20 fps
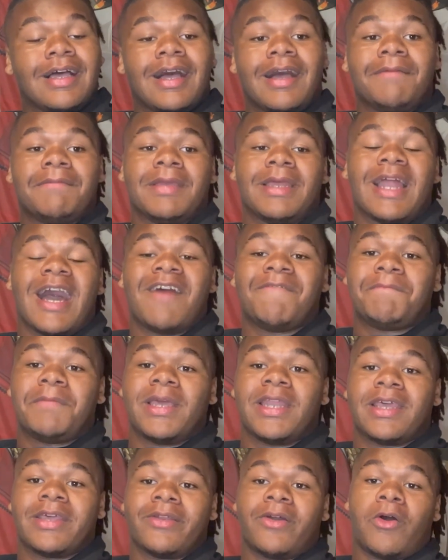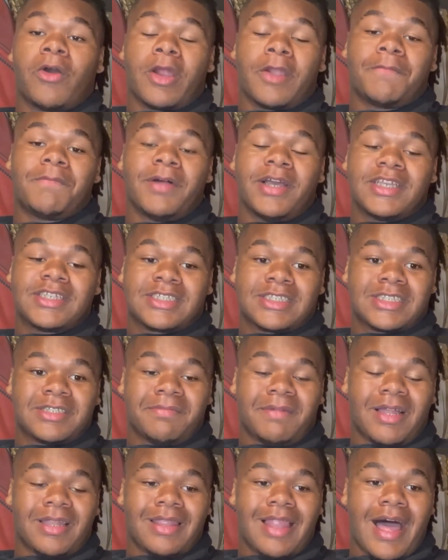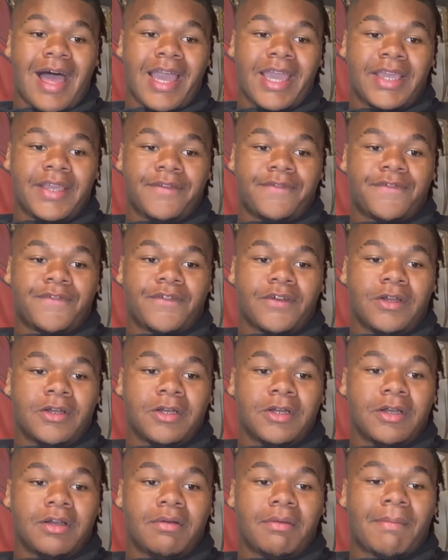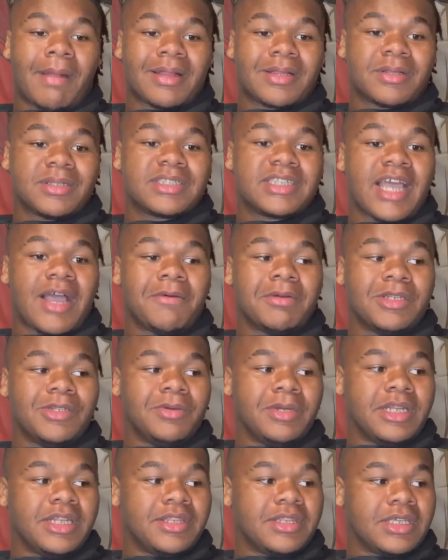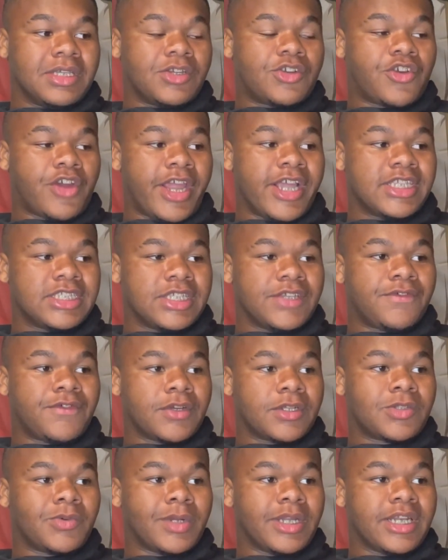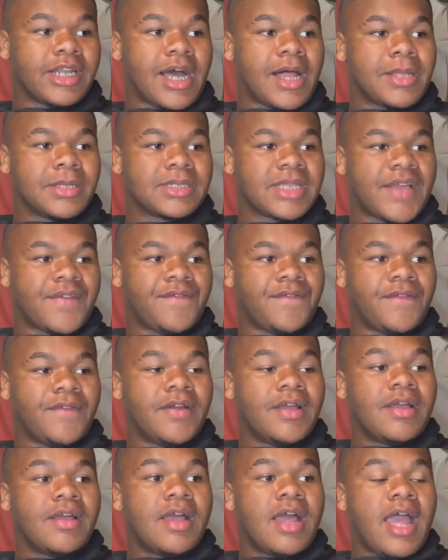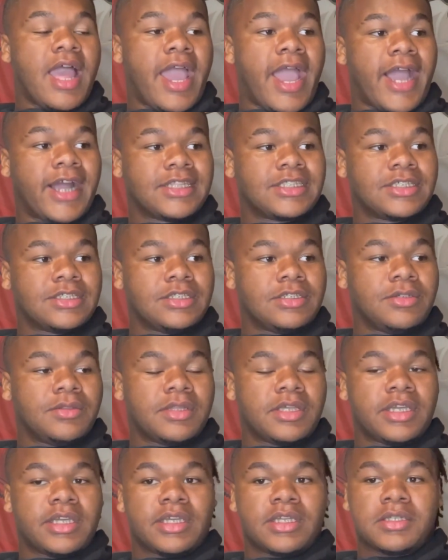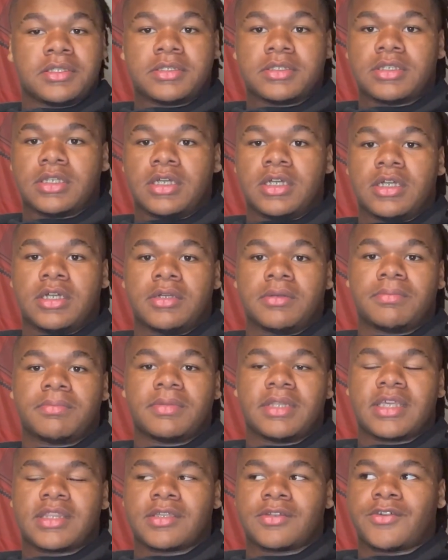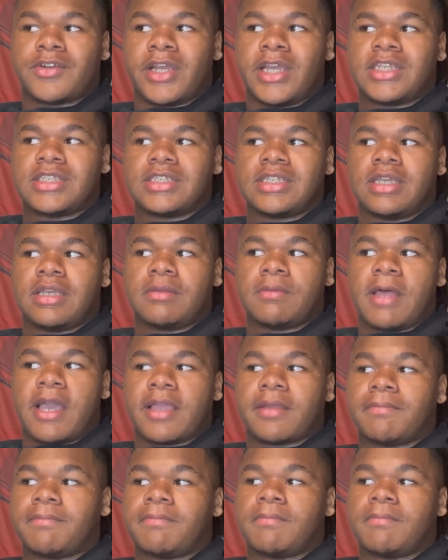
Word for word: I mean, I've been in hard places in my life. Uh, I'm not gonna say I would do anything crazy for twenty dollars. I've how to do things. Um, nothing crazy. Like